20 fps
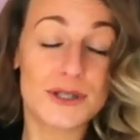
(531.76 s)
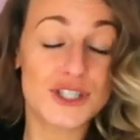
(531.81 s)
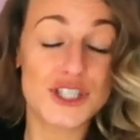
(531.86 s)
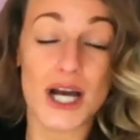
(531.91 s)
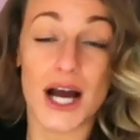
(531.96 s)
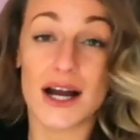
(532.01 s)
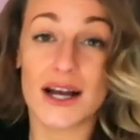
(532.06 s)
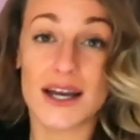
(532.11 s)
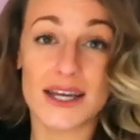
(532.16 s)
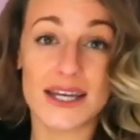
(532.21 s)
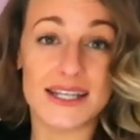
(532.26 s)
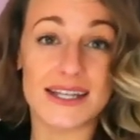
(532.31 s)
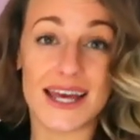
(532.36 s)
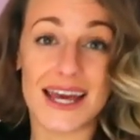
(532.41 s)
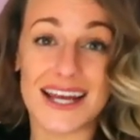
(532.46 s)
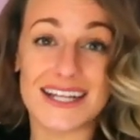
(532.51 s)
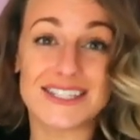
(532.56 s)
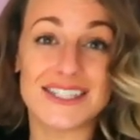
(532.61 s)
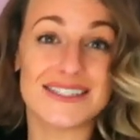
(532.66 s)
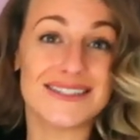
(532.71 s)
chunky
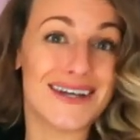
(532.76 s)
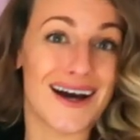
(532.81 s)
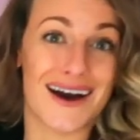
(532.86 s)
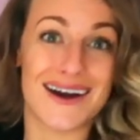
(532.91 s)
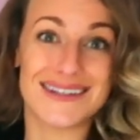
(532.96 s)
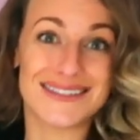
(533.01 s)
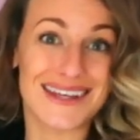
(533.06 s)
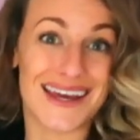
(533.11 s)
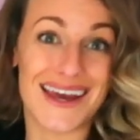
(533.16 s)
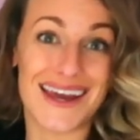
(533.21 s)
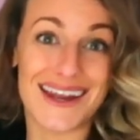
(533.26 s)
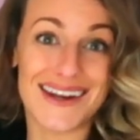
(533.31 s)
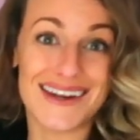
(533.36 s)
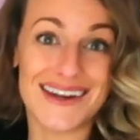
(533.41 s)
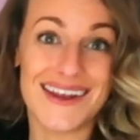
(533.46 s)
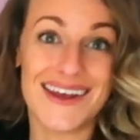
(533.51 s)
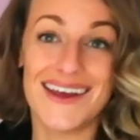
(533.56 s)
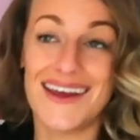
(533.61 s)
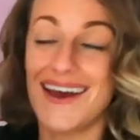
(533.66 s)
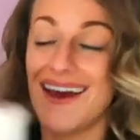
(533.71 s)
knit tucked
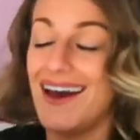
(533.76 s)
in.